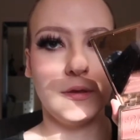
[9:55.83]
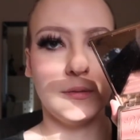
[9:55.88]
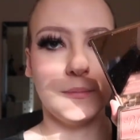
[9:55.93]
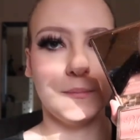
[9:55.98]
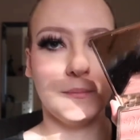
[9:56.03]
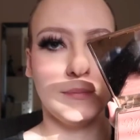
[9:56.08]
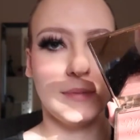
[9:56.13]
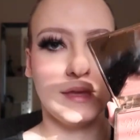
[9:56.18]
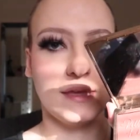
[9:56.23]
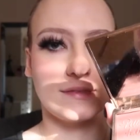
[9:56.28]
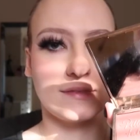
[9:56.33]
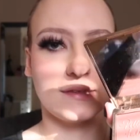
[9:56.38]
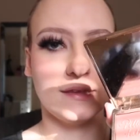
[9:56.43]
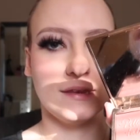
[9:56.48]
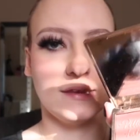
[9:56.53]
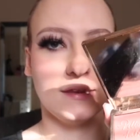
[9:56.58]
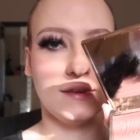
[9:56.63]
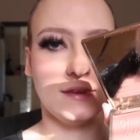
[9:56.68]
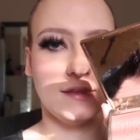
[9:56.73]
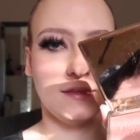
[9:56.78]
mix
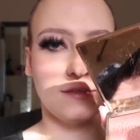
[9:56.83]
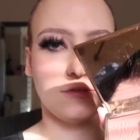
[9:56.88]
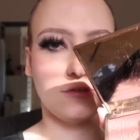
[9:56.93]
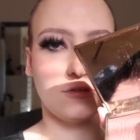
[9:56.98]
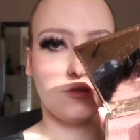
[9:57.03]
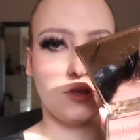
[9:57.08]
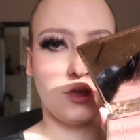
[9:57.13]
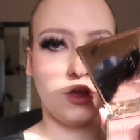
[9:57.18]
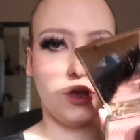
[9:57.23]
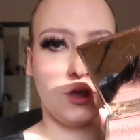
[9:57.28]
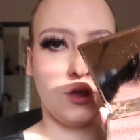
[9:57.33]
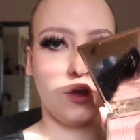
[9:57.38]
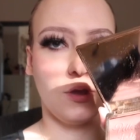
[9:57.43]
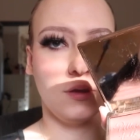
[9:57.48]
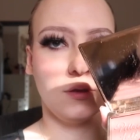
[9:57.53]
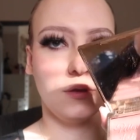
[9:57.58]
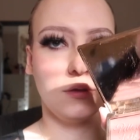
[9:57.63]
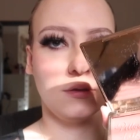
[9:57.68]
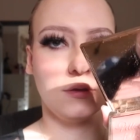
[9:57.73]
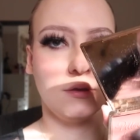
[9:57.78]
in these two
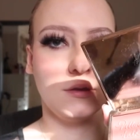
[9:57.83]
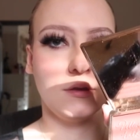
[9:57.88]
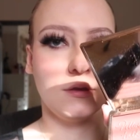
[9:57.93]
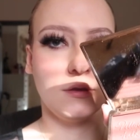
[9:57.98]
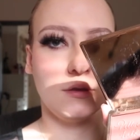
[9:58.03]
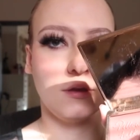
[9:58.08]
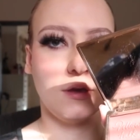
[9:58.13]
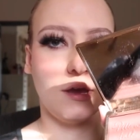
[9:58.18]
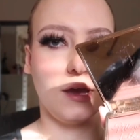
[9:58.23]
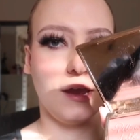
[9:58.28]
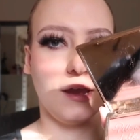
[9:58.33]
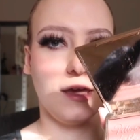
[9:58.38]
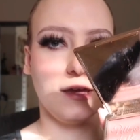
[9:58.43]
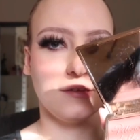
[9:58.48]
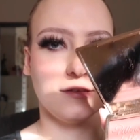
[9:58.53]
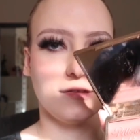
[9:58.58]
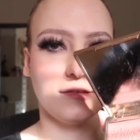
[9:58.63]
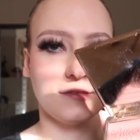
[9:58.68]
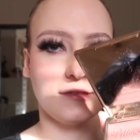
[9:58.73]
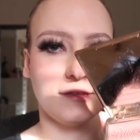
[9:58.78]

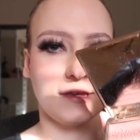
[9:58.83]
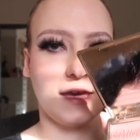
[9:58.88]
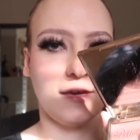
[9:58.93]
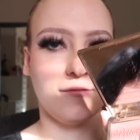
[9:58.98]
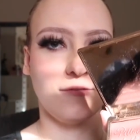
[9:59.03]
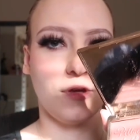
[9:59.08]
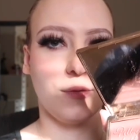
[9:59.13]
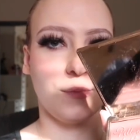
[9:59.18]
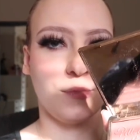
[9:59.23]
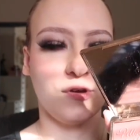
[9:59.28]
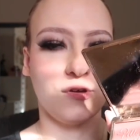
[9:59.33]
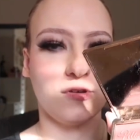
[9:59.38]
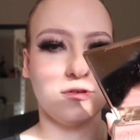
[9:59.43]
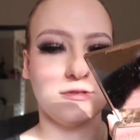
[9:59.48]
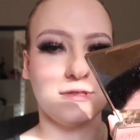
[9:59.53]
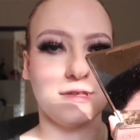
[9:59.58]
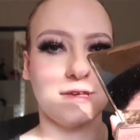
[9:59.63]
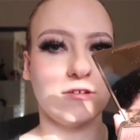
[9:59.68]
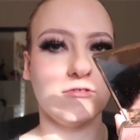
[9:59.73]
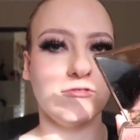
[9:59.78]
highlighters together because
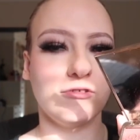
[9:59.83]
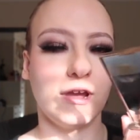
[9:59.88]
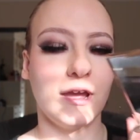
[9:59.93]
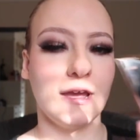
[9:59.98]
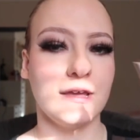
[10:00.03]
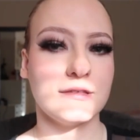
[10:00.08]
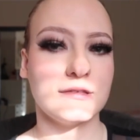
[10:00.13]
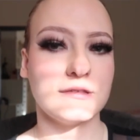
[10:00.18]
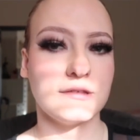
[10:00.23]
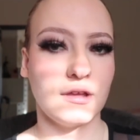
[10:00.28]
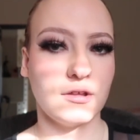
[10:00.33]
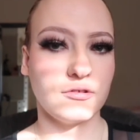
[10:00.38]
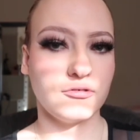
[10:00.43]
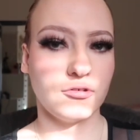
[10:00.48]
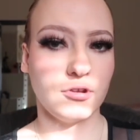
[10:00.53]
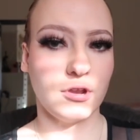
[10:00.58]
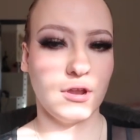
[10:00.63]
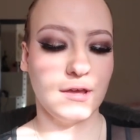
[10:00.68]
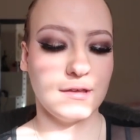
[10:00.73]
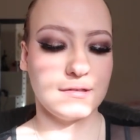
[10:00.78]
it creates such a
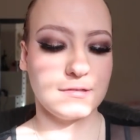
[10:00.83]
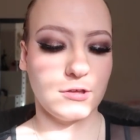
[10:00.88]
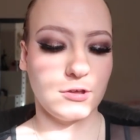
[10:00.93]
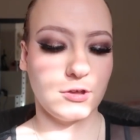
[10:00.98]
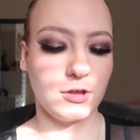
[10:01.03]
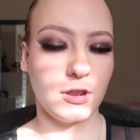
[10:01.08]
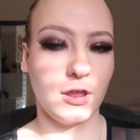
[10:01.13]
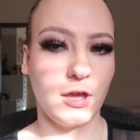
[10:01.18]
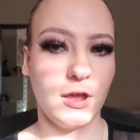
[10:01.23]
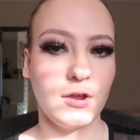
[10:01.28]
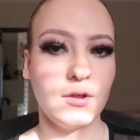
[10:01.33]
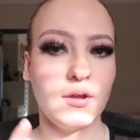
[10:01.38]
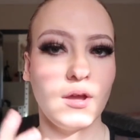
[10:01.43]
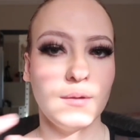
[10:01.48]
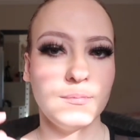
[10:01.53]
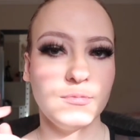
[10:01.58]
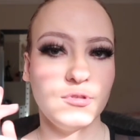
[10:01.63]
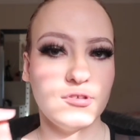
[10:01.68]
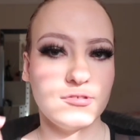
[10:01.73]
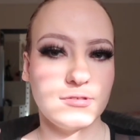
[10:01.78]
nice glow.
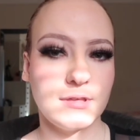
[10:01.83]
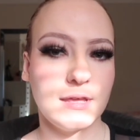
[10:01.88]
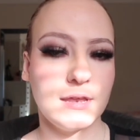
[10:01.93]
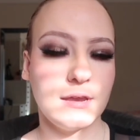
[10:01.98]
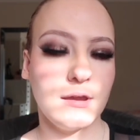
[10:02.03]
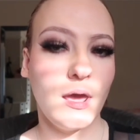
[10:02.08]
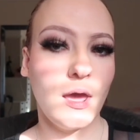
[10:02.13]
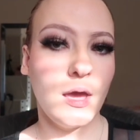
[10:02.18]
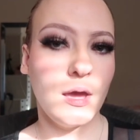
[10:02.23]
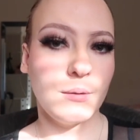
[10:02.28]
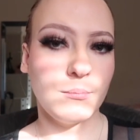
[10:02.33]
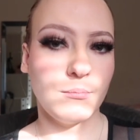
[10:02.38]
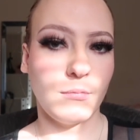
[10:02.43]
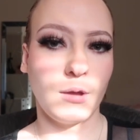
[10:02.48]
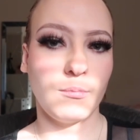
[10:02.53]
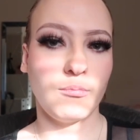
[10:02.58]
I'm using my